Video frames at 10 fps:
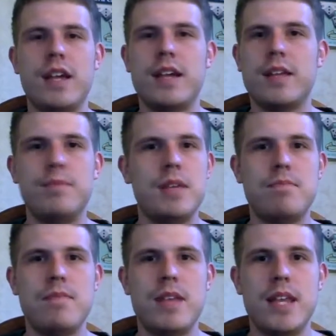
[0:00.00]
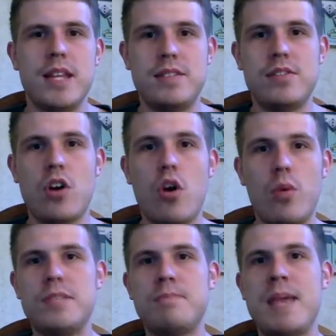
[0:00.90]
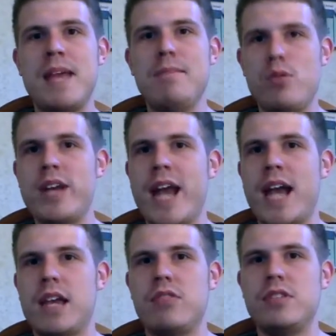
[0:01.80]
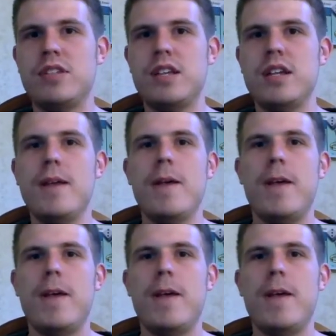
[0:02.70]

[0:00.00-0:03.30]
It is always pinpoint accuracy,